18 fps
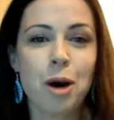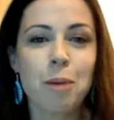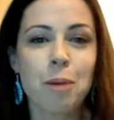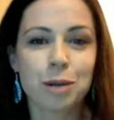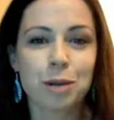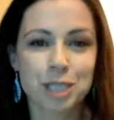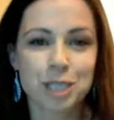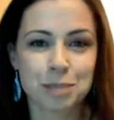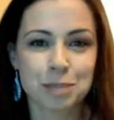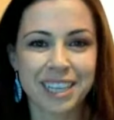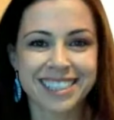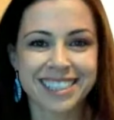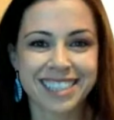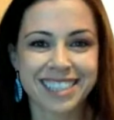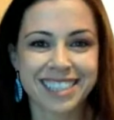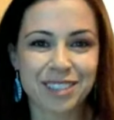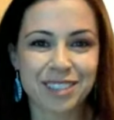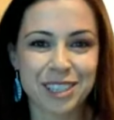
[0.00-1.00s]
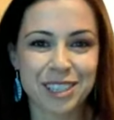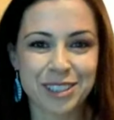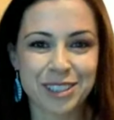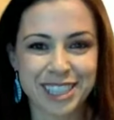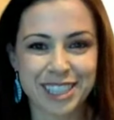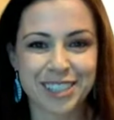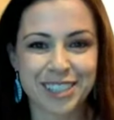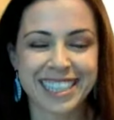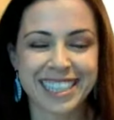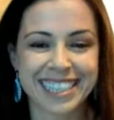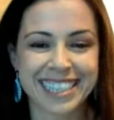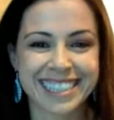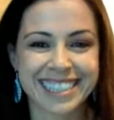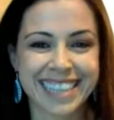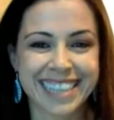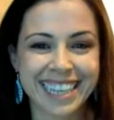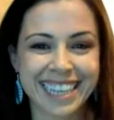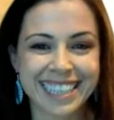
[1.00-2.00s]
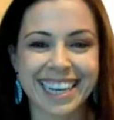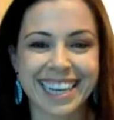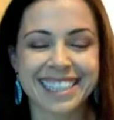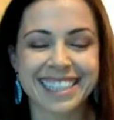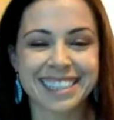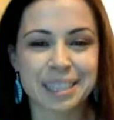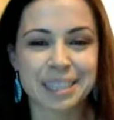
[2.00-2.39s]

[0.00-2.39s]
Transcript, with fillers: push myself to a certain extent that